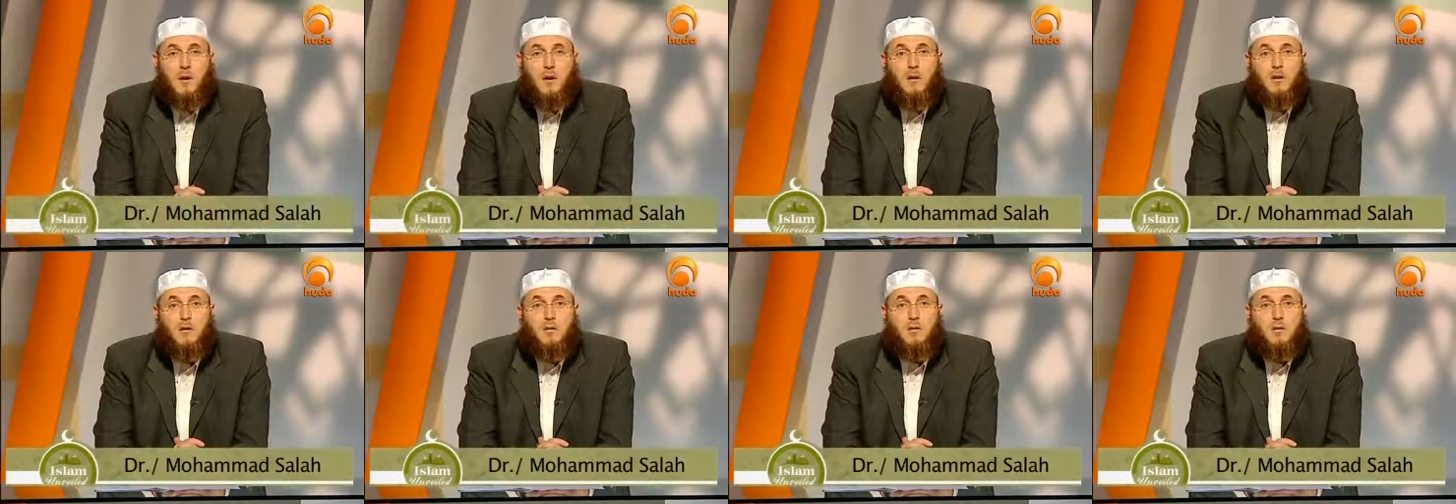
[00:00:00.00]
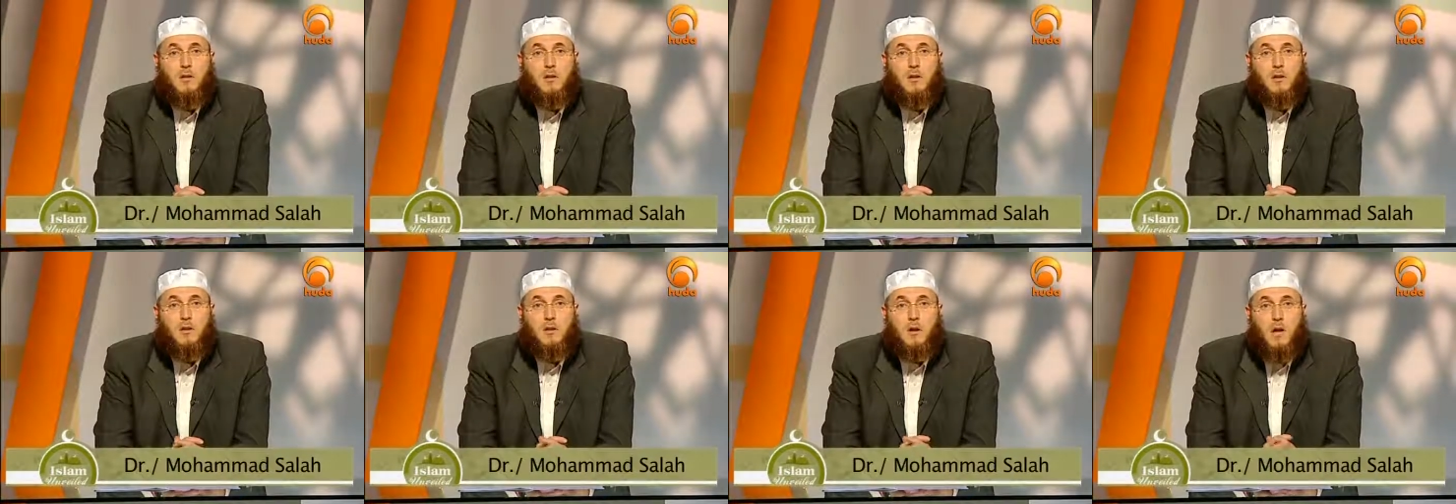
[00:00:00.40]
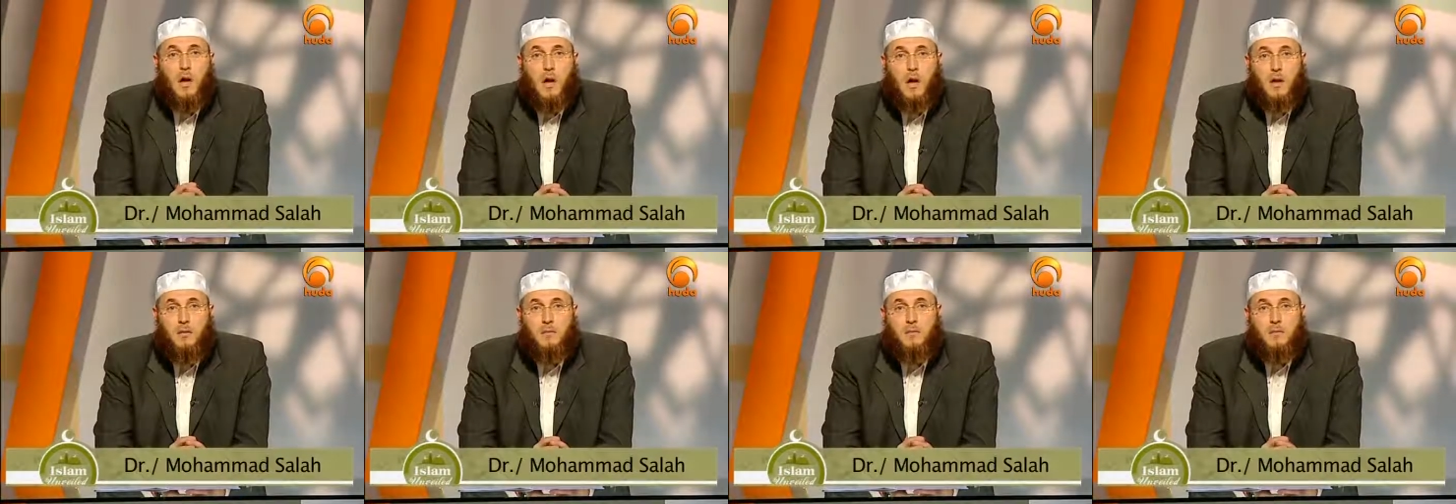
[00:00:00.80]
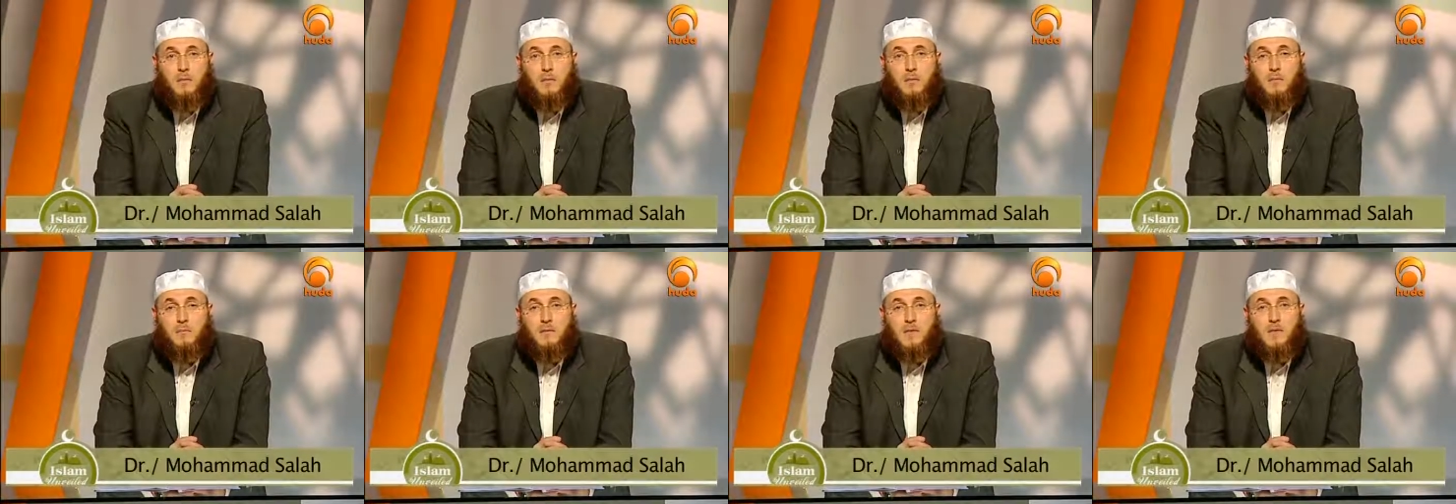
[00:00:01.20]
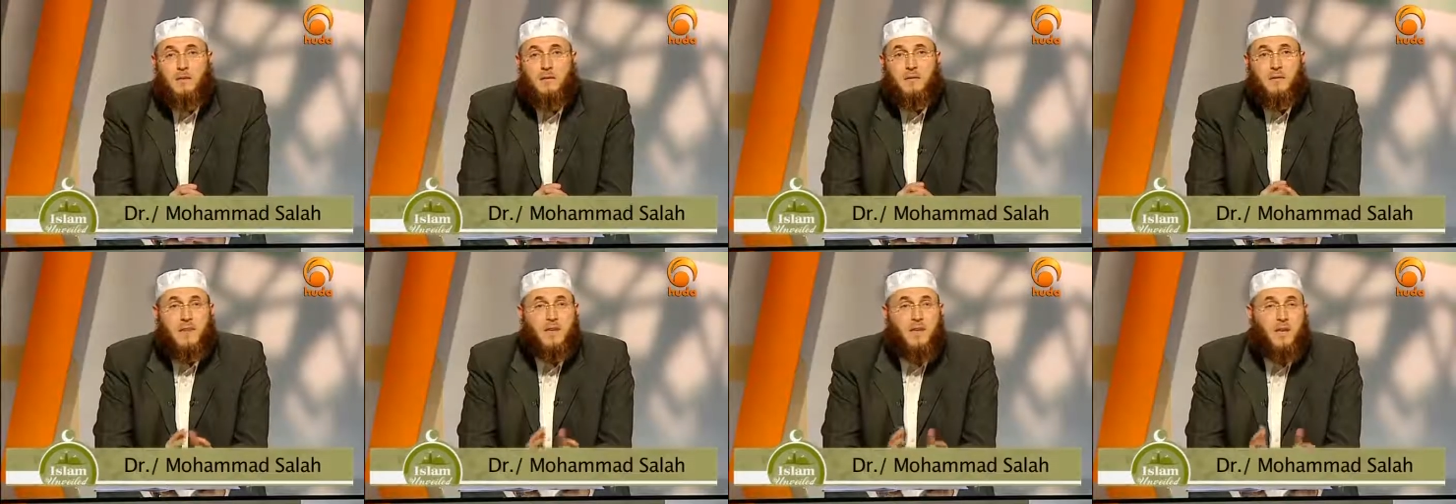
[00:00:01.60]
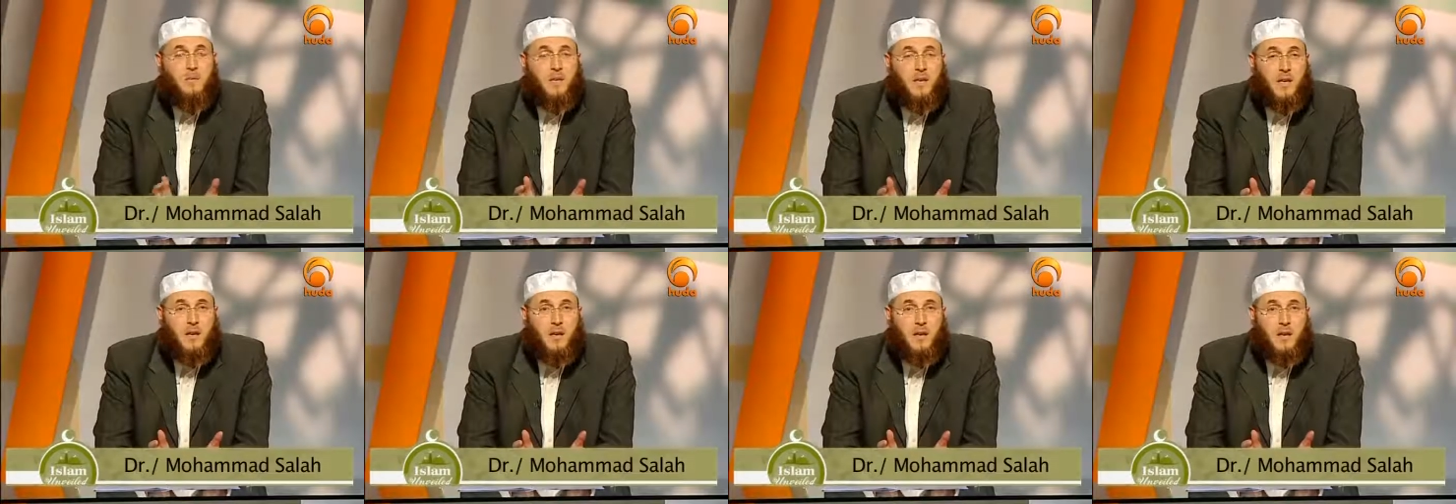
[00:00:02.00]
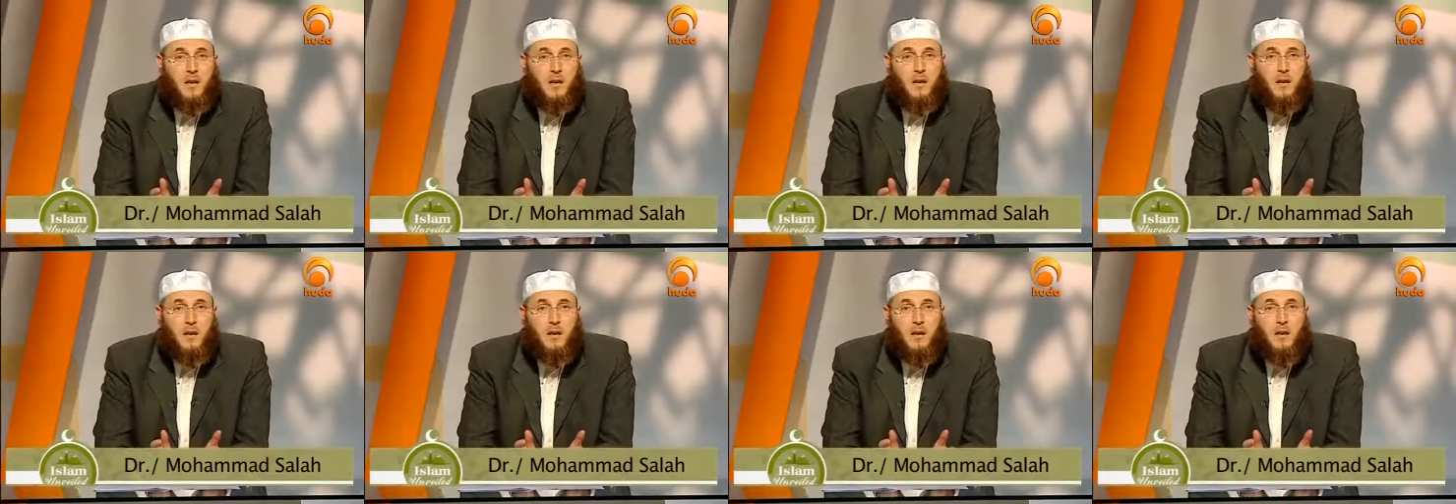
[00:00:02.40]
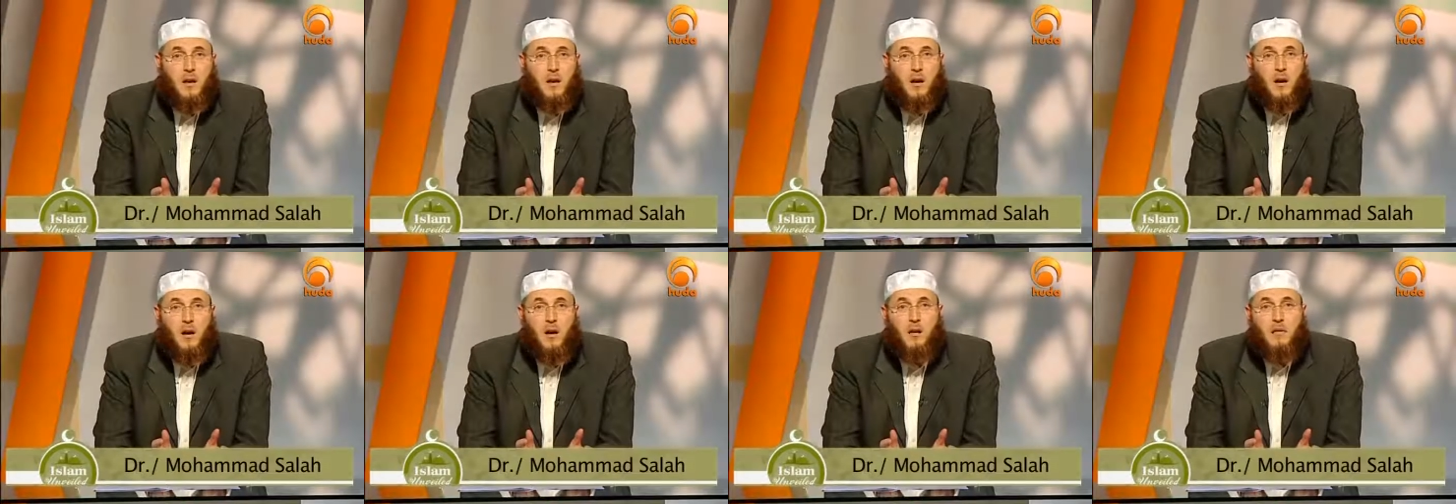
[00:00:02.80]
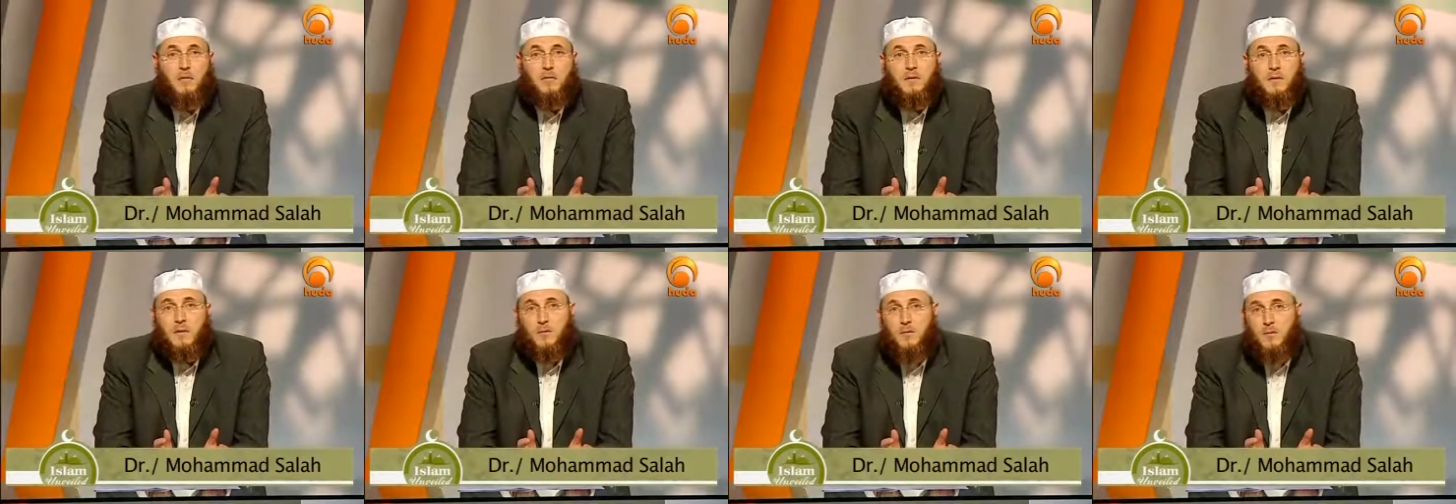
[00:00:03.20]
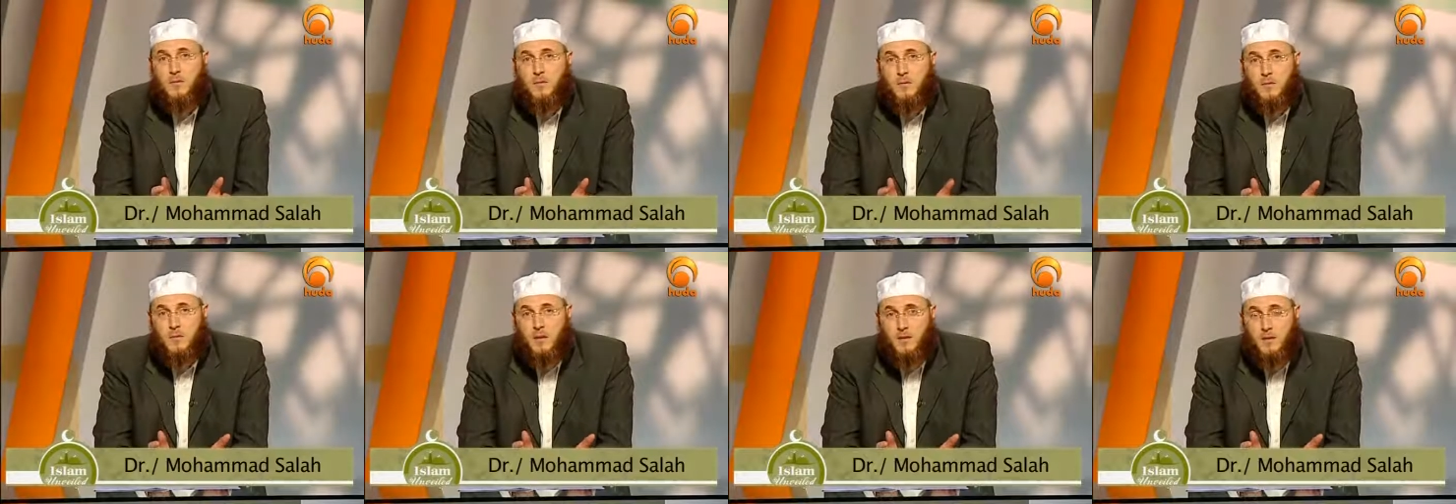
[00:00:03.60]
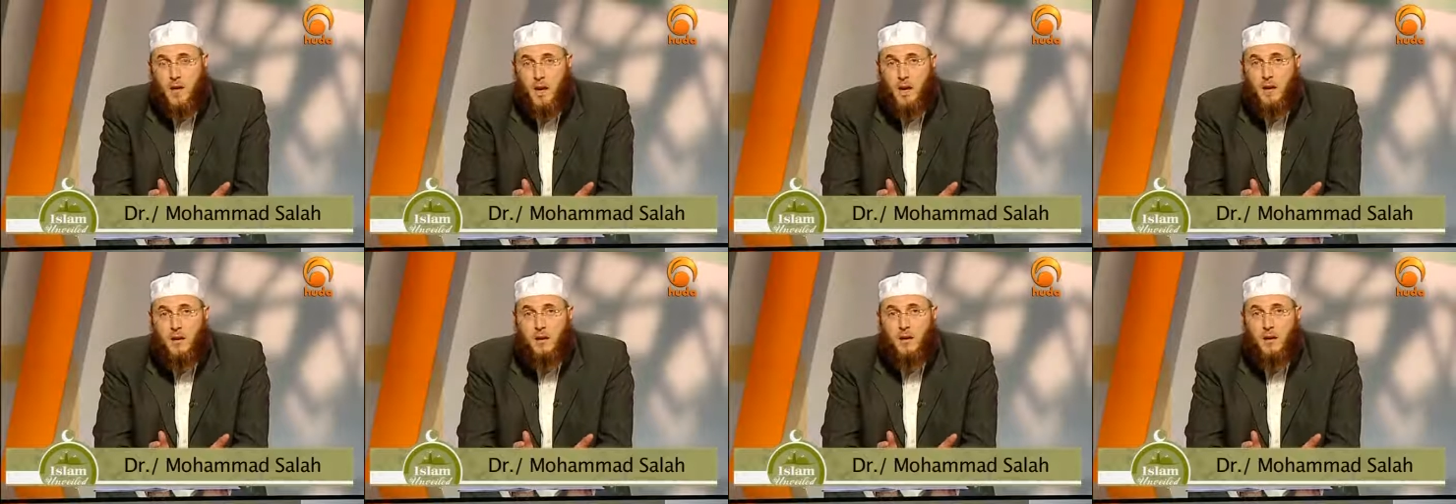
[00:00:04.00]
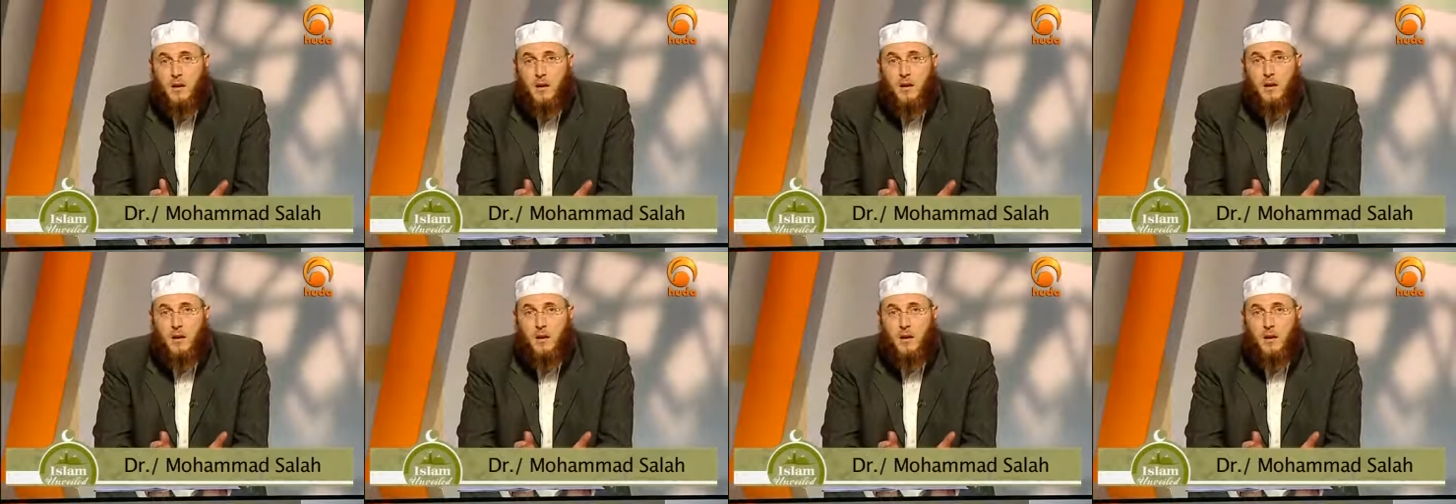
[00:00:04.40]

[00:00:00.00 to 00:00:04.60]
was taught from the very beginning of the Muslim state